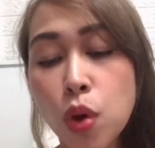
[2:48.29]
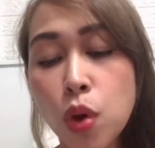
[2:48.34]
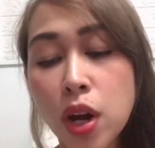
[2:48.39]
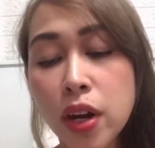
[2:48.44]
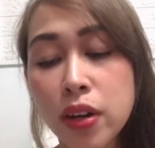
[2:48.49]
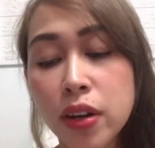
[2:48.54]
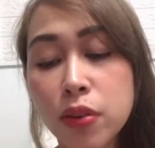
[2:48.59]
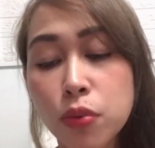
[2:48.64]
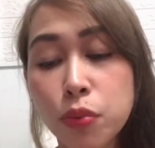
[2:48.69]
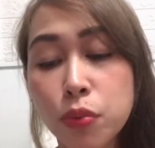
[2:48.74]

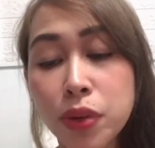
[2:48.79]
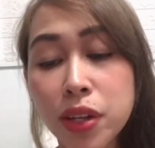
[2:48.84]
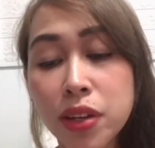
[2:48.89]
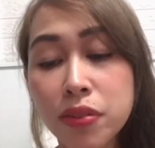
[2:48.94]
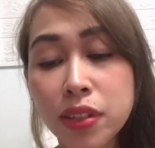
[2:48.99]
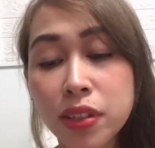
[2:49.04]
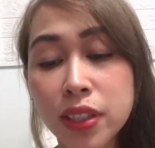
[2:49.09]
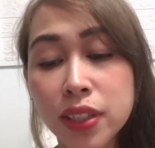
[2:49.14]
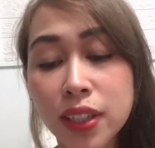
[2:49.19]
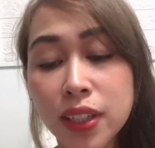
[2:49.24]

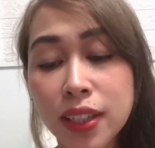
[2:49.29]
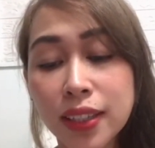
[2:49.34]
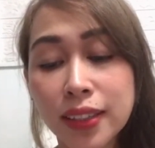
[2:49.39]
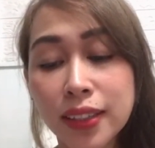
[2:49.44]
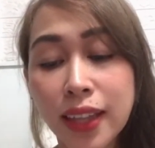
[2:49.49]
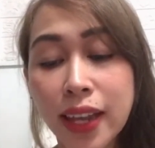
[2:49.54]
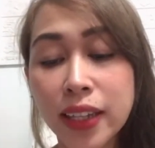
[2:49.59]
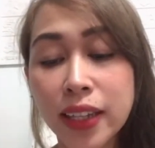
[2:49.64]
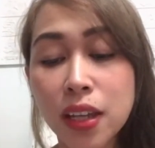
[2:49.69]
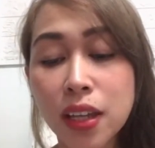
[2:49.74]
war-weary
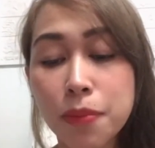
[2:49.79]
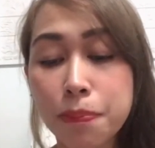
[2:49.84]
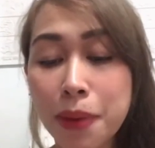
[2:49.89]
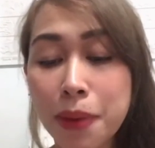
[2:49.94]
declining